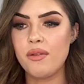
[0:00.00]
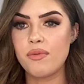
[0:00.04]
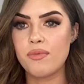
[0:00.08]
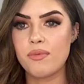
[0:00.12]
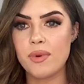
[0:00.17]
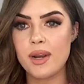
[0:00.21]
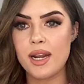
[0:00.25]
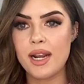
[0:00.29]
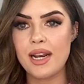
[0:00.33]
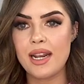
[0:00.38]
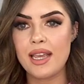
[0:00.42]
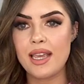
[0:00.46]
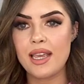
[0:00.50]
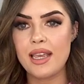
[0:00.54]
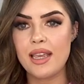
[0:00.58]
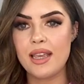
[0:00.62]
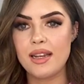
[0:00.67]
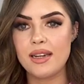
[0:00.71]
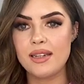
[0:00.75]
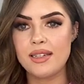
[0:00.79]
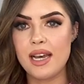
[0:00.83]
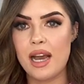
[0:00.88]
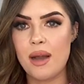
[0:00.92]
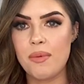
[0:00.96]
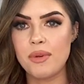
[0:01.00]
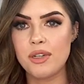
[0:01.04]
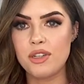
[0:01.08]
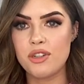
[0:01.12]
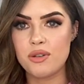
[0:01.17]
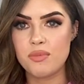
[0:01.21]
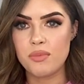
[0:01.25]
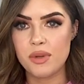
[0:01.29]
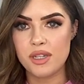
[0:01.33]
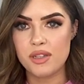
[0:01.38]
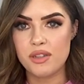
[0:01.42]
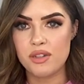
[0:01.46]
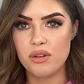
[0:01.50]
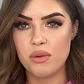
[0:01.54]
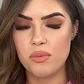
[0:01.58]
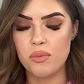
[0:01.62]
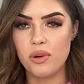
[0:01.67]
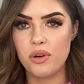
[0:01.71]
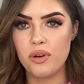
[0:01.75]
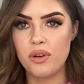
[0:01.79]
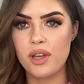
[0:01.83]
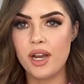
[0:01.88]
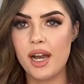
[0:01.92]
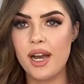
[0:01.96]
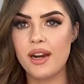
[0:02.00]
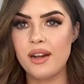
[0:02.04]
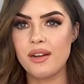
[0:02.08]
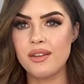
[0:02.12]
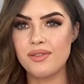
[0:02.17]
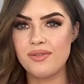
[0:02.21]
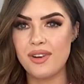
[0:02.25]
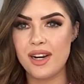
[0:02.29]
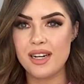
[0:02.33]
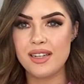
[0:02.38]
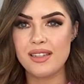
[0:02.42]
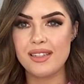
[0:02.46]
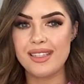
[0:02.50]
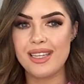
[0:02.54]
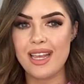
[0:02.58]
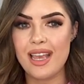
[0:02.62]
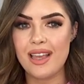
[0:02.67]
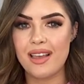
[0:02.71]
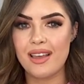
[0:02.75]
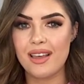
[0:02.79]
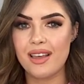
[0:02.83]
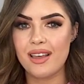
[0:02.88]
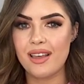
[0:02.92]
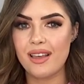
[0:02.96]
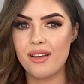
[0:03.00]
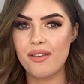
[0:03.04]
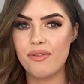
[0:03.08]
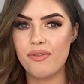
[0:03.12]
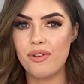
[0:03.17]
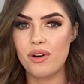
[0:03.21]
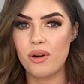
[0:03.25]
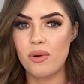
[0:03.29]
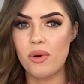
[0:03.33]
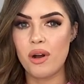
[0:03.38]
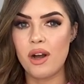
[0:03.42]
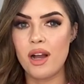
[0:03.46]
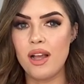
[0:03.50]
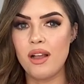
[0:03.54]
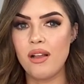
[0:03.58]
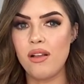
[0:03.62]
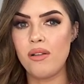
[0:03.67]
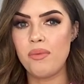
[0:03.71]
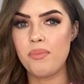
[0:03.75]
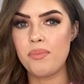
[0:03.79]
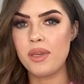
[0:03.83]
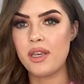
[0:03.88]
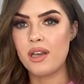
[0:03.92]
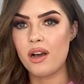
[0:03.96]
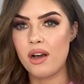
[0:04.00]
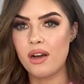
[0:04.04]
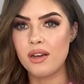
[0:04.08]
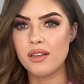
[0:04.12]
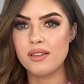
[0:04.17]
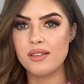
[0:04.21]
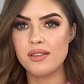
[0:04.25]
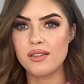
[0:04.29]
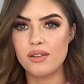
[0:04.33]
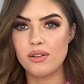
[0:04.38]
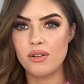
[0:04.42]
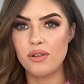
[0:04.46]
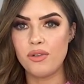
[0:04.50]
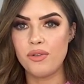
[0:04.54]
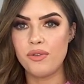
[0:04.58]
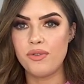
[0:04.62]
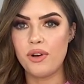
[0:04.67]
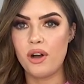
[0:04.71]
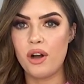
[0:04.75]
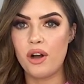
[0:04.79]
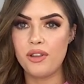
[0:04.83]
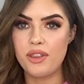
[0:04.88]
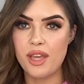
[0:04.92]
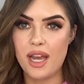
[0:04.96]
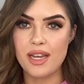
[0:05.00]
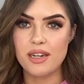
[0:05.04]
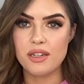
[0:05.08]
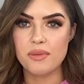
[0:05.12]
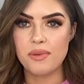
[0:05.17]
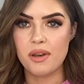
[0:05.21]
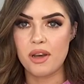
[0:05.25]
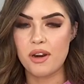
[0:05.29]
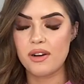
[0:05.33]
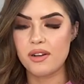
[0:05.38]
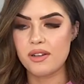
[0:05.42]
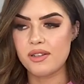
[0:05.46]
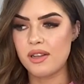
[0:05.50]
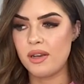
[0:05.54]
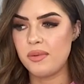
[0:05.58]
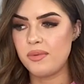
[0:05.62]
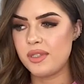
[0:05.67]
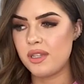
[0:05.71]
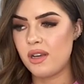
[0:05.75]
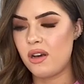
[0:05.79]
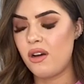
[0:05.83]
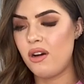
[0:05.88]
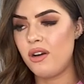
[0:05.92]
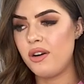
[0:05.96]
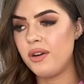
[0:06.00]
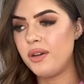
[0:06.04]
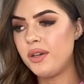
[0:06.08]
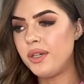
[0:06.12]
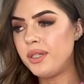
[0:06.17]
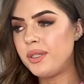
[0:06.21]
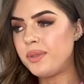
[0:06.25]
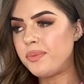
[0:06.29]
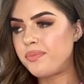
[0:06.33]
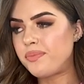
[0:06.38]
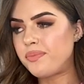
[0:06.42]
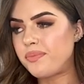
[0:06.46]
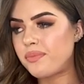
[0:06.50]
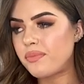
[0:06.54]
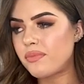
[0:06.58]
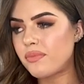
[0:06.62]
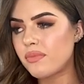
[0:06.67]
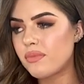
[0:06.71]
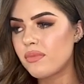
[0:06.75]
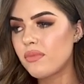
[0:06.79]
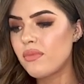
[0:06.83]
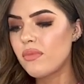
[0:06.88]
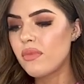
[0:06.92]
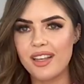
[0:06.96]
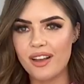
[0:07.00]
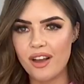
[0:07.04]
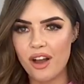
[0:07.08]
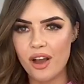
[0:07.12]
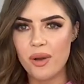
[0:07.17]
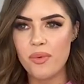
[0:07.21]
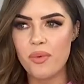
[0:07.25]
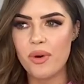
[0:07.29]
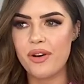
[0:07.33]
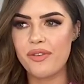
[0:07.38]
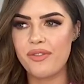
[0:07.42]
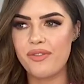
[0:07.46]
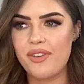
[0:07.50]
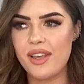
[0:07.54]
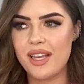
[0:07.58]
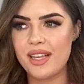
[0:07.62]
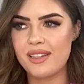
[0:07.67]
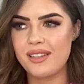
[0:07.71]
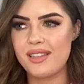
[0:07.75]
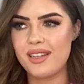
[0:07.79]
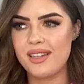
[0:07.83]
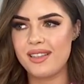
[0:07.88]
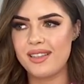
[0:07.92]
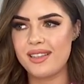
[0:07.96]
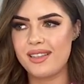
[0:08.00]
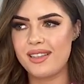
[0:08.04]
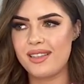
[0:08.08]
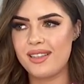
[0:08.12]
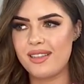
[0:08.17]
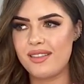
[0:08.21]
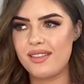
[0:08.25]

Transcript: it really damaged my stomach, and I was very sick for a while because of all the antibiotics I was on. Like, I want to fix this